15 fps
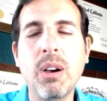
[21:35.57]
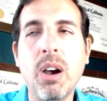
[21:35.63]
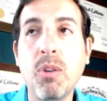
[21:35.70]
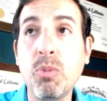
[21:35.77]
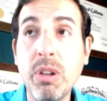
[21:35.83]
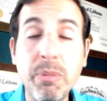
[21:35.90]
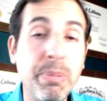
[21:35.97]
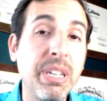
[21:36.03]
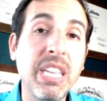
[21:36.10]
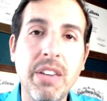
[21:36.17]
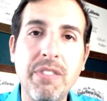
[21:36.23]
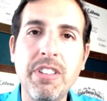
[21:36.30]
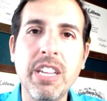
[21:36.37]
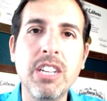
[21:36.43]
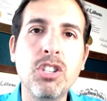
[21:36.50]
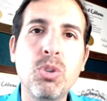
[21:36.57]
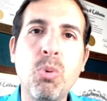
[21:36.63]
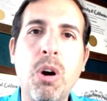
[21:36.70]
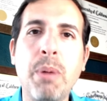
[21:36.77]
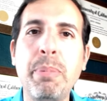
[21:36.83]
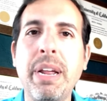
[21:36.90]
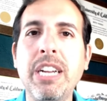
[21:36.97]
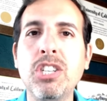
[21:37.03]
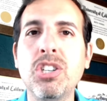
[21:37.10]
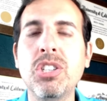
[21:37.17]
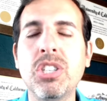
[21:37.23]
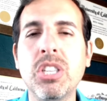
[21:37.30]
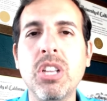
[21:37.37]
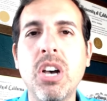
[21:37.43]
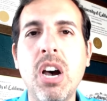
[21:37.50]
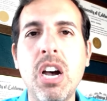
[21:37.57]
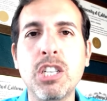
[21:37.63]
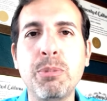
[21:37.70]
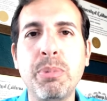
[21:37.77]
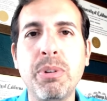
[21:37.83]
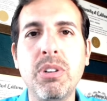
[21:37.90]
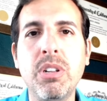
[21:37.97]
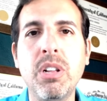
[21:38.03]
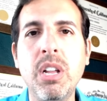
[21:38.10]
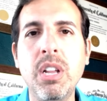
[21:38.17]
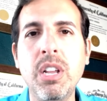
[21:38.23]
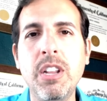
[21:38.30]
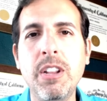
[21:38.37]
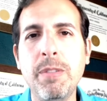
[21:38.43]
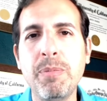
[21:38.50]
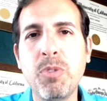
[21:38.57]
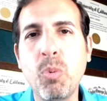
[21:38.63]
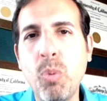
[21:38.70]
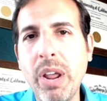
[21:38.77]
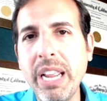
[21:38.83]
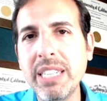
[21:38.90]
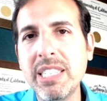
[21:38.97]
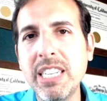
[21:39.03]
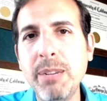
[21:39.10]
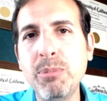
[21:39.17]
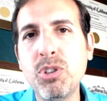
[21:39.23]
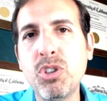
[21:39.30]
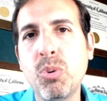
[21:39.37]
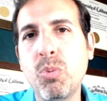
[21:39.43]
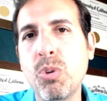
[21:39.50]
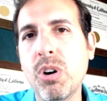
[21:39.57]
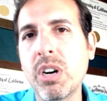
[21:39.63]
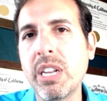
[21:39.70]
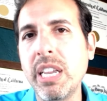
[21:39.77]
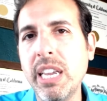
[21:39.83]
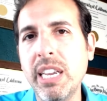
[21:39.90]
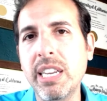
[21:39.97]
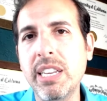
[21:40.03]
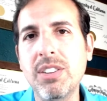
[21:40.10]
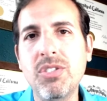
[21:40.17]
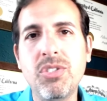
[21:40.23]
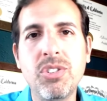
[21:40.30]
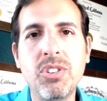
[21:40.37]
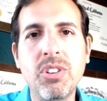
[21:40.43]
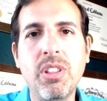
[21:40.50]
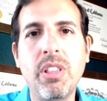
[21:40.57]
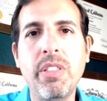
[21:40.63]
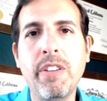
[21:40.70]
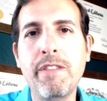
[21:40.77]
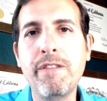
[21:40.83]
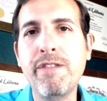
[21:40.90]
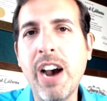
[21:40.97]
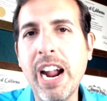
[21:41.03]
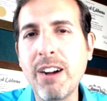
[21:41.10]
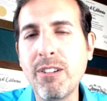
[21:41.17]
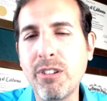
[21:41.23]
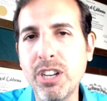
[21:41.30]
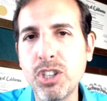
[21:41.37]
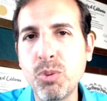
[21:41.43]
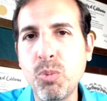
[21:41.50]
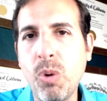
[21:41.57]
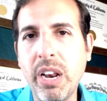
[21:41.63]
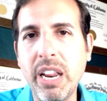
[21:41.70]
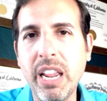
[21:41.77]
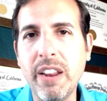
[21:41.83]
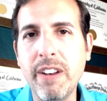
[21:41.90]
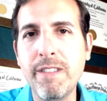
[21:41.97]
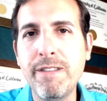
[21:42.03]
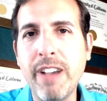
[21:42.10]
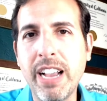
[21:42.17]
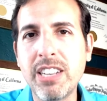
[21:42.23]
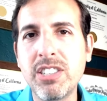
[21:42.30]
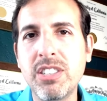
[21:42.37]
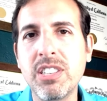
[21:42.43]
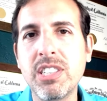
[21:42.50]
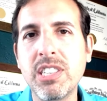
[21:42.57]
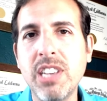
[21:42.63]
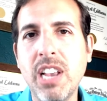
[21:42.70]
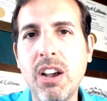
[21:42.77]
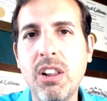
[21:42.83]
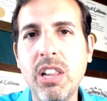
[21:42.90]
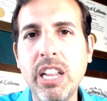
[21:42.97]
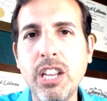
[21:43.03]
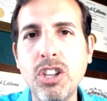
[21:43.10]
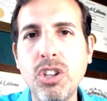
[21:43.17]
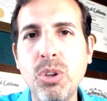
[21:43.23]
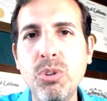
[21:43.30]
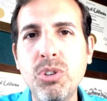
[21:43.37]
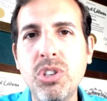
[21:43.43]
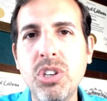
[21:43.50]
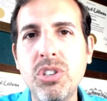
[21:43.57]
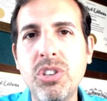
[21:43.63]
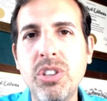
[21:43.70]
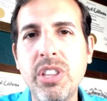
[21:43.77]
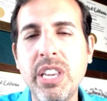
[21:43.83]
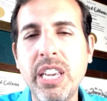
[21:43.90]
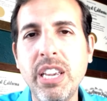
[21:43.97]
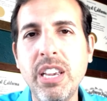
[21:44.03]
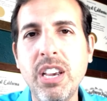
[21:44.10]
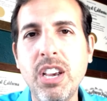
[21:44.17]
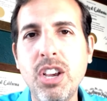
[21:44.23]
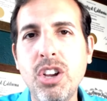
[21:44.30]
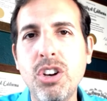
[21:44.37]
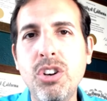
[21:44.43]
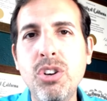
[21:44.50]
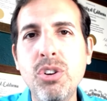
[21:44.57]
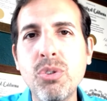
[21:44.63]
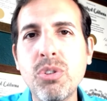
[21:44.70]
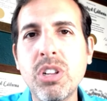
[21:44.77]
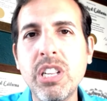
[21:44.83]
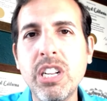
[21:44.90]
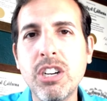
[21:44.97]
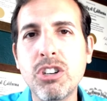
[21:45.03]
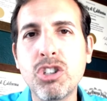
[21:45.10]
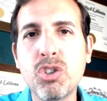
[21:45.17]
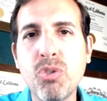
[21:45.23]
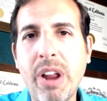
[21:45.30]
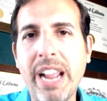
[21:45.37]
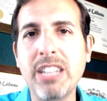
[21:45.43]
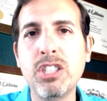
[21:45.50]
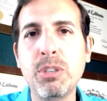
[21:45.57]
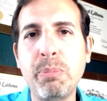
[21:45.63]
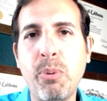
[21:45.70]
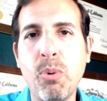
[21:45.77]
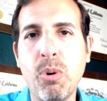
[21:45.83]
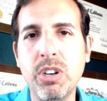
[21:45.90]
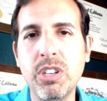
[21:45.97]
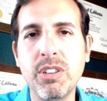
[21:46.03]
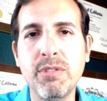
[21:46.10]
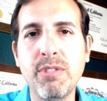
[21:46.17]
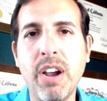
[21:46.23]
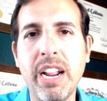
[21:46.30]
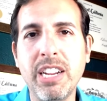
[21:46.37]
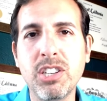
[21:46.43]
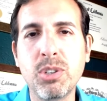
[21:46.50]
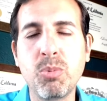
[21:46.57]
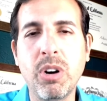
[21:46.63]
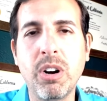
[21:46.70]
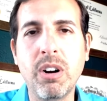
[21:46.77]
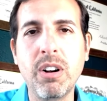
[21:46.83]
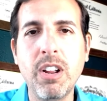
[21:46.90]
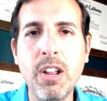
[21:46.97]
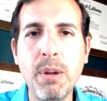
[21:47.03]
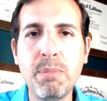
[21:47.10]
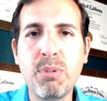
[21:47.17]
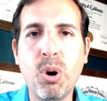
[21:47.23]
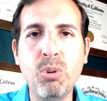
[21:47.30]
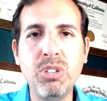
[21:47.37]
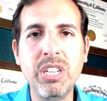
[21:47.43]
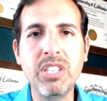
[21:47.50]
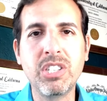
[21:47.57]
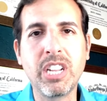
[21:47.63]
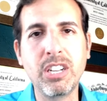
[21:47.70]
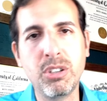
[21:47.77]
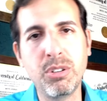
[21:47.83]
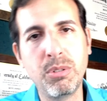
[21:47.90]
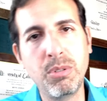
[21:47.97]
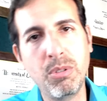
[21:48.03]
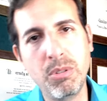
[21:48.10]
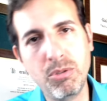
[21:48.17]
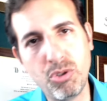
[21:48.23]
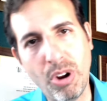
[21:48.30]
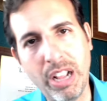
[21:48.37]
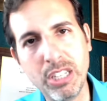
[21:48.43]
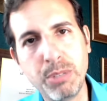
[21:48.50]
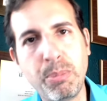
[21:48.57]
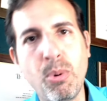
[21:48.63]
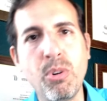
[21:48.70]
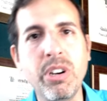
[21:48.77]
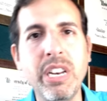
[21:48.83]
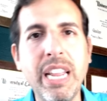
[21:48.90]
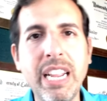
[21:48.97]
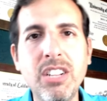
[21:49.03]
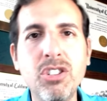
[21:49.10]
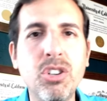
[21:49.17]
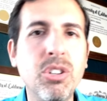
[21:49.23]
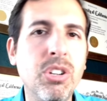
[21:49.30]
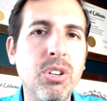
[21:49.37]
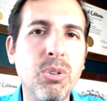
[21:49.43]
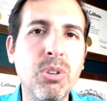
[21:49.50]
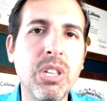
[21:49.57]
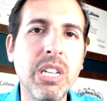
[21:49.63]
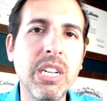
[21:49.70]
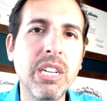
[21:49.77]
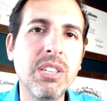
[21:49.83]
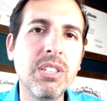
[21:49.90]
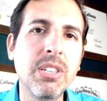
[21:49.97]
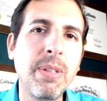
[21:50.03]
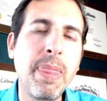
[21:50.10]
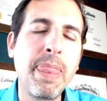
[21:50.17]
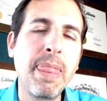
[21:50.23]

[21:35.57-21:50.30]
Uh, we've been giving it to our patients in the hospital. The way it seems to work is the virus, when it infects the cell, it uses the nuclear transport device where proteins get transported into the nucleus.